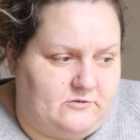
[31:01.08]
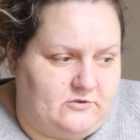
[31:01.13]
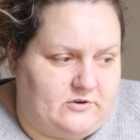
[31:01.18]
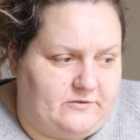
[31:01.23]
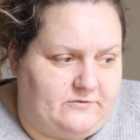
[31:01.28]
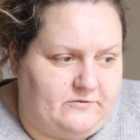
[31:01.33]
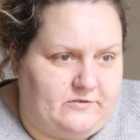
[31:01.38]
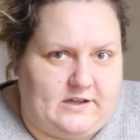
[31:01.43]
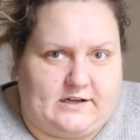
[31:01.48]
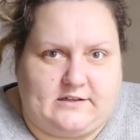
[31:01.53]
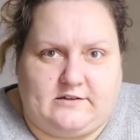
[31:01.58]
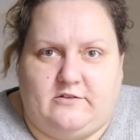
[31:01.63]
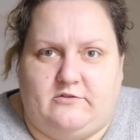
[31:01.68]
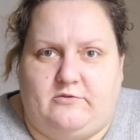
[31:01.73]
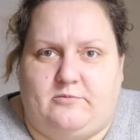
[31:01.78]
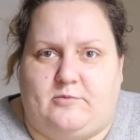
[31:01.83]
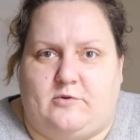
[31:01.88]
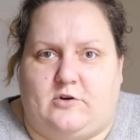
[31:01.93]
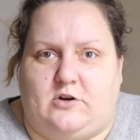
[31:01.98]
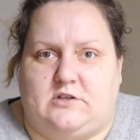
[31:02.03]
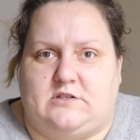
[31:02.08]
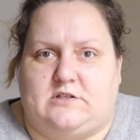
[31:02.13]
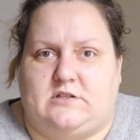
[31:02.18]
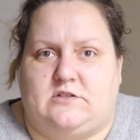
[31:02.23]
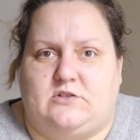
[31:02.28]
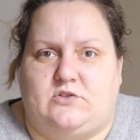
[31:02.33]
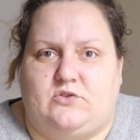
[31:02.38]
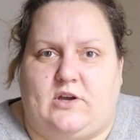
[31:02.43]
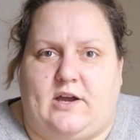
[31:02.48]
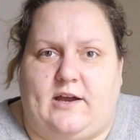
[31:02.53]
reflective
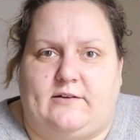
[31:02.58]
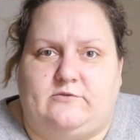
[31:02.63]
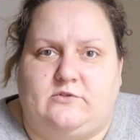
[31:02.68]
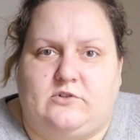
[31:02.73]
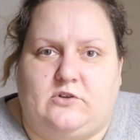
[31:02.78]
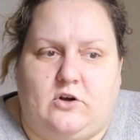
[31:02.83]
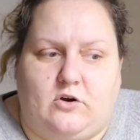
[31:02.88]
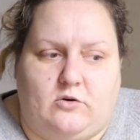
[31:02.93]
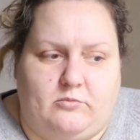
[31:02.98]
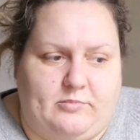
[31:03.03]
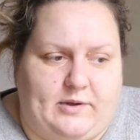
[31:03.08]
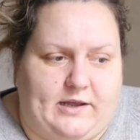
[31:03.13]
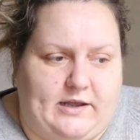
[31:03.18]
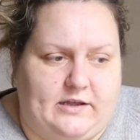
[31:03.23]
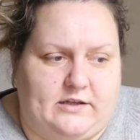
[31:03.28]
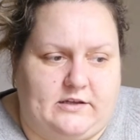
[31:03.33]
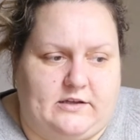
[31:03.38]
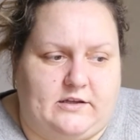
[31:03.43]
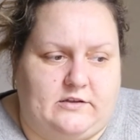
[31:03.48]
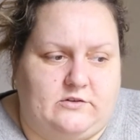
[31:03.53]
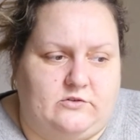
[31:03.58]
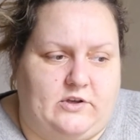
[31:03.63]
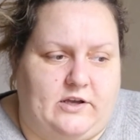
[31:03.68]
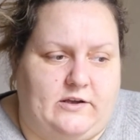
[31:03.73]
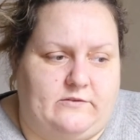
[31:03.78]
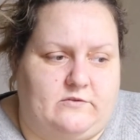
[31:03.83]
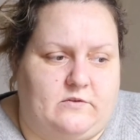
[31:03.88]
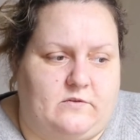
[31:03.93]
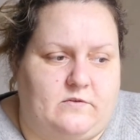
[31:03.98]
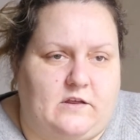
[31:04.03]
process. You have to go back and you
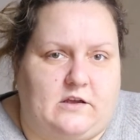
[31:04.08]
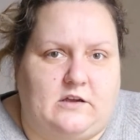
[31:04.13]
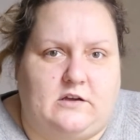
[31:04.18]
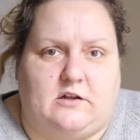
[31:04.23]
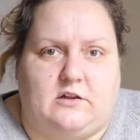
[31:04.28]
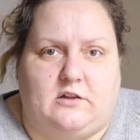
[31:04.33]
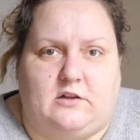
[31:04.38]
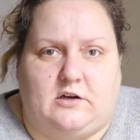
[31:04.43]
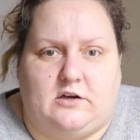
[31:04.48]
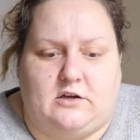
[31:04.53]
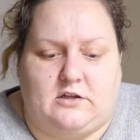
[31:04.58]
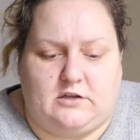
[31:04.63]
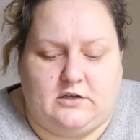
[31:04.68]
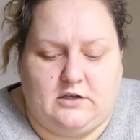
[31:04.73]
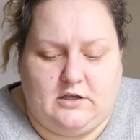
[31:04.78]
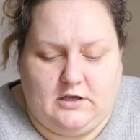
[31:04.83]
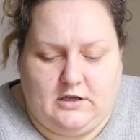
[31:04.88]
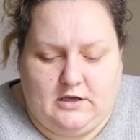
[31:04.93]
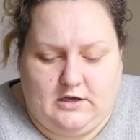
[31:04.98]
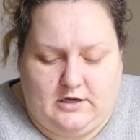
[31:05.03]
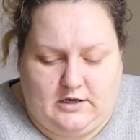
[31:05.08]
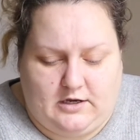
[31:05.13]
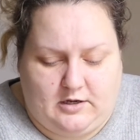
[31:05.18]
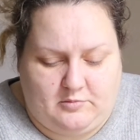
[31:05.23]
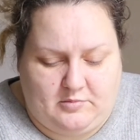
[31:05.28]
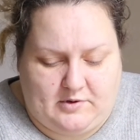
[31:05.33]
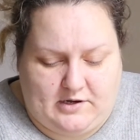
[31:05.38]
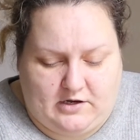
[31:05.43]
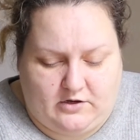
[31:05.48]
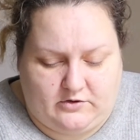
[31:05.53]
have to think a lot
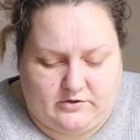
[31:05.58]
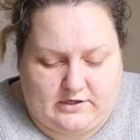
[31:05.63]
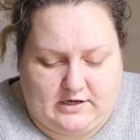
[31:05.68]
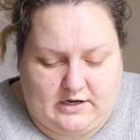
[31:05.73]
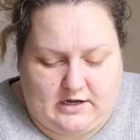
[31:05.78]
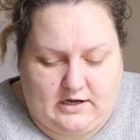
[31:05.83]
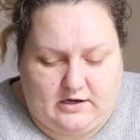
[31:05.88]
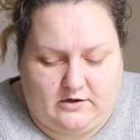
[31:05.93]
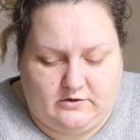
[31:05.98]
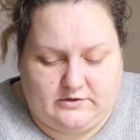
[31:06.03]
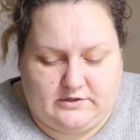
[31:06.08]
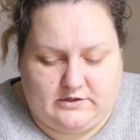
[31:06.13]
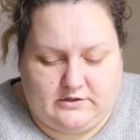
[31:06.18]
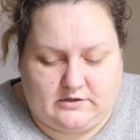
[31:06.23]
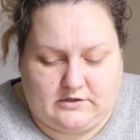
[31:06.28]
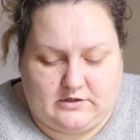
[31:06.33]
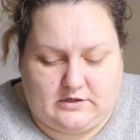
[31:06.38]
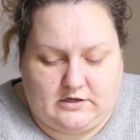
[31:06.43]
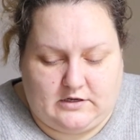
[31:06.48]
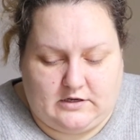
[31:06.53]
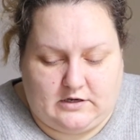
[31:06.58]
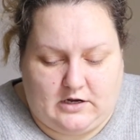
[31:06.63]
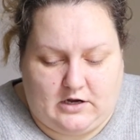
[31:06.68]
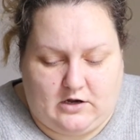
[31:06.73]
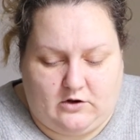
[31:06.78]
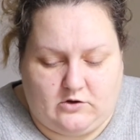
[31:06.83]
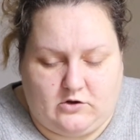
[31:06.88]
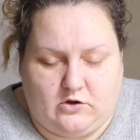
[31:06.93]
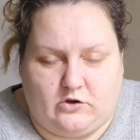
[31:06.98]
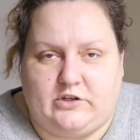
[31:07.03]
about how
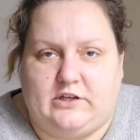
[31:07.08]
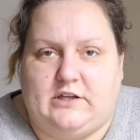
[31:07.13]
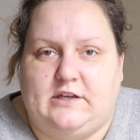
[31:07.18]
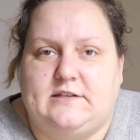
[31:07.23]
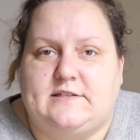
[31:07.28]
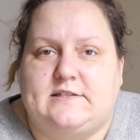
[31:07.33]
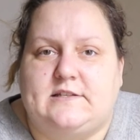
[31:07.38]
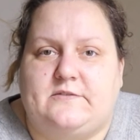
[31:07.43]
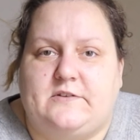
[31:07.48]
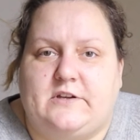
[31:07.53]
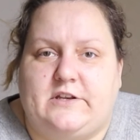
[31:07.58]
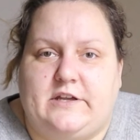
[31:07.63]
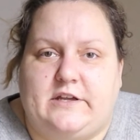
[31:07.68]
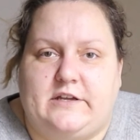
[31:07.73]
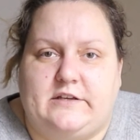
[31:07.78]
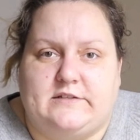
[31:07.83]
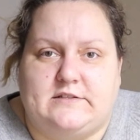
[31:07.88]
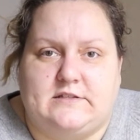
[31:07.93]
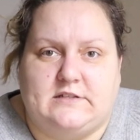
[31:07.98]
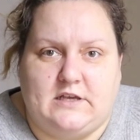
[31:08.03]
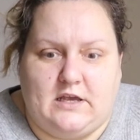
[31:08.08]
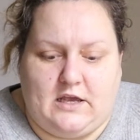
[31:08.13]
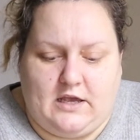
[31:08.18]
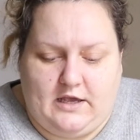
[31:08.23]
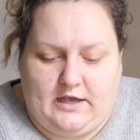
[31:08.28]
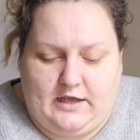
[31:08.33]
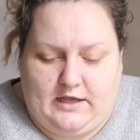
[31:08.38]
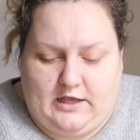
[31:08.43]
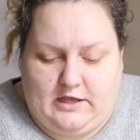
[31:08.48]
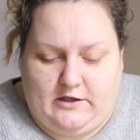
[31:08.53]
cohesive it is,
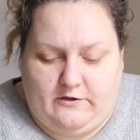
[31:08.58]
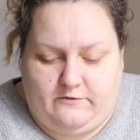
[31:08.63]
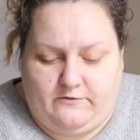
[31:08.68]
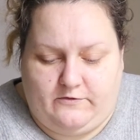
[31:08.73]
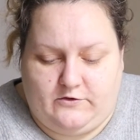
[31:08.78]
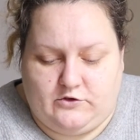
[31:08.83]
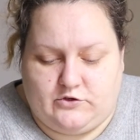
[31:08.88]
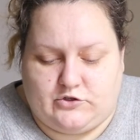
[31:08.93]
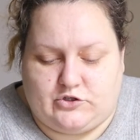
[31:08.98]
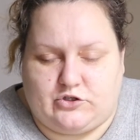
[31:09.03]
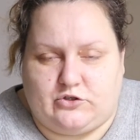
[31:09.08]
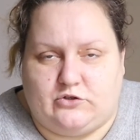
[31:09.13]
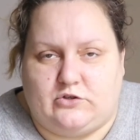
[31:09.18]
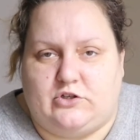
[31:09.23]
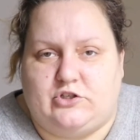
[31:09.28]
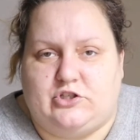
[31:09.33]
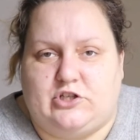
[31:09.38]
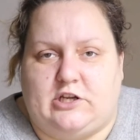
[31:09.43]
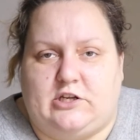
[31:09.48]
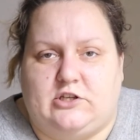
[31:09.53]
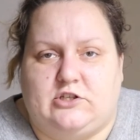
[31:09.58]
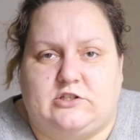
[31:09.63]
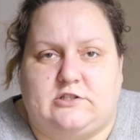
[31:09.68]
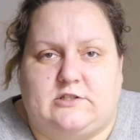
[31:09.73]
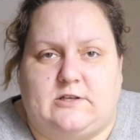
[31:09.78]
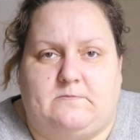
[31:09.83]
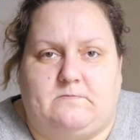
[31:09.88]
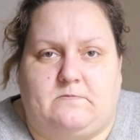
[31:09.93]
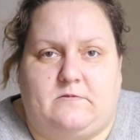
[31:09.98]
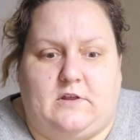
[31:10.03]
if you should change
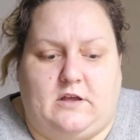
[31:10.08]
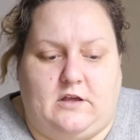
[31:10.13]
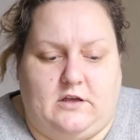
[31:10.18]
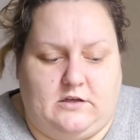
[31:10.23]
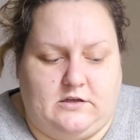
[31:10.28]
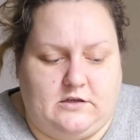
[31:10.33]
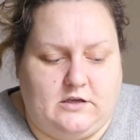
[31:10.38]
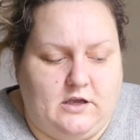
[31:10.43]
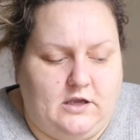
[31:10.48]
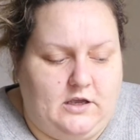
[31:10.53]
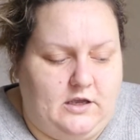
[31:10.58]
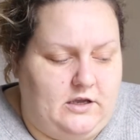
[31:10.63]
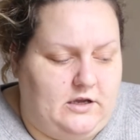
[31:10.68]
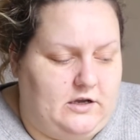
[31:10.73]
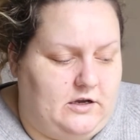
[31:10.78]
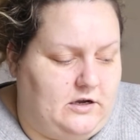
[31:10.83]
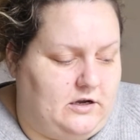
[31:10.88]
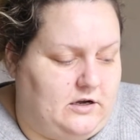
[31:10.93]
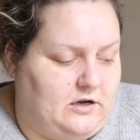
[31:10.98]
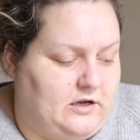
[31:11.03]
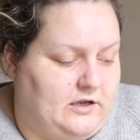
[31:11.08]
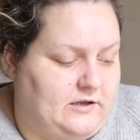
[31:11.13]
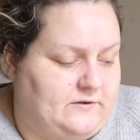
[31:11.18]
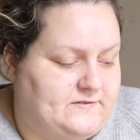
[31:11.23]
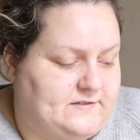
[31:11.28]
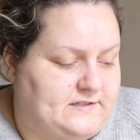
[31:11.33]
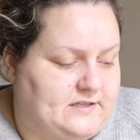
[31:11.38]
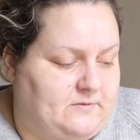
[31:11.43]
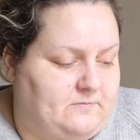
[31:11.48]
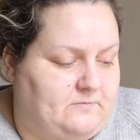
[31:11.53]
something,
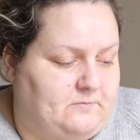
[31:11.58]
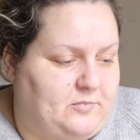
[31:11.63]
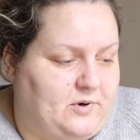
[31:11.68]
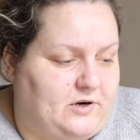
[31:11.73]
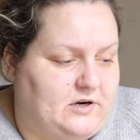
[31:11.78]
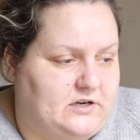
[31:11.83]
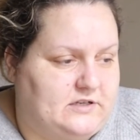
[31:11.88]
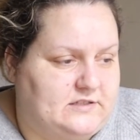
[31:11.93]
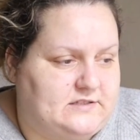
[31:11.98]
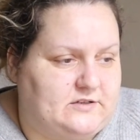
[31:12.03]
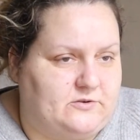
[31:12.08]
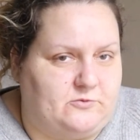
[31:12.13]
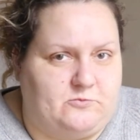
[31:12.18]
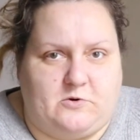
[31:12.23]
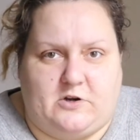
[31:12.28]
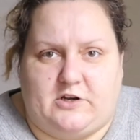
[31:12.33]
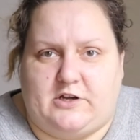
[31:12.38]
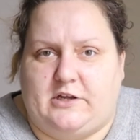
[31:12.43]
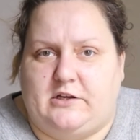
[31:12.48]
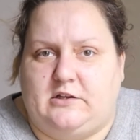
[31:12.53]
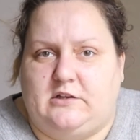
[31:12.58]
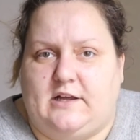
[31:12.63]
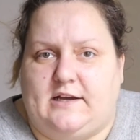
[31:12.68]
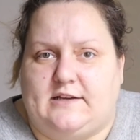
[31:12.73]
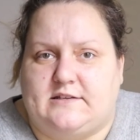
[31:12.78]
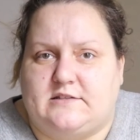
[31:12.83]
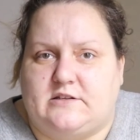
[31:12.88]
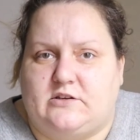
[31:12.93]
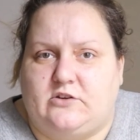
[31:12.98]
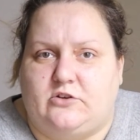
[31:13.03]
if some parts are working
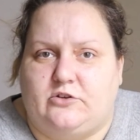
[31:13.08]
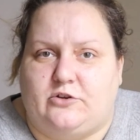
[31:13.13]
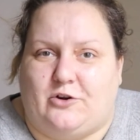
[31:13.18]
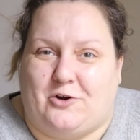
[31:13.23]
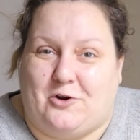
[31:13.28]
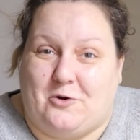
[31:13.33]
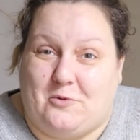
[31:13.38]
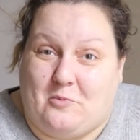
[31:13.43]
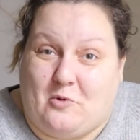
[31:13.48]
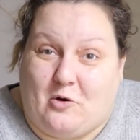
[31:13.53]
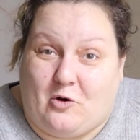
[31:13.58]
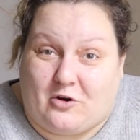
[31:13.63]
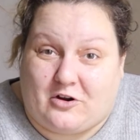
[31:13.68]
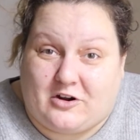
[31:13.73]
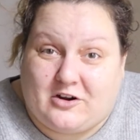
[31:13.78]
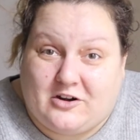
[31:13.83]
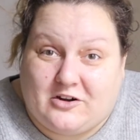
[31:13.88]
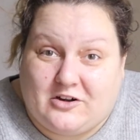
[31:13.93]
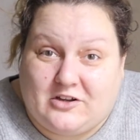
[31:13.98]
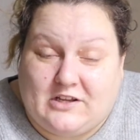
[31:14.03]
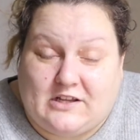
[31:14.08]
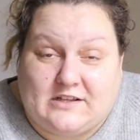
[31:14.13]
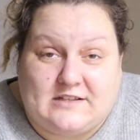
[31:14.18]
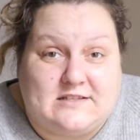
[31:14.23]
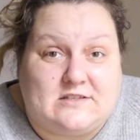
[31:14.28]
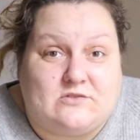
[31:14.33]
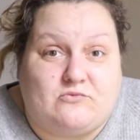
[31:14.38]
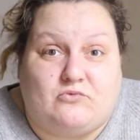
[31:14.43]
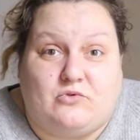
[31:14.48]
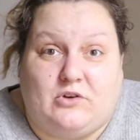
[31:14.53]
less good or more good.
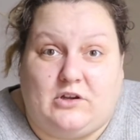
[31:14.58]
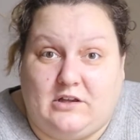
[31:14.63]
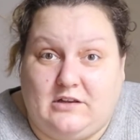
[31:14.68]
It's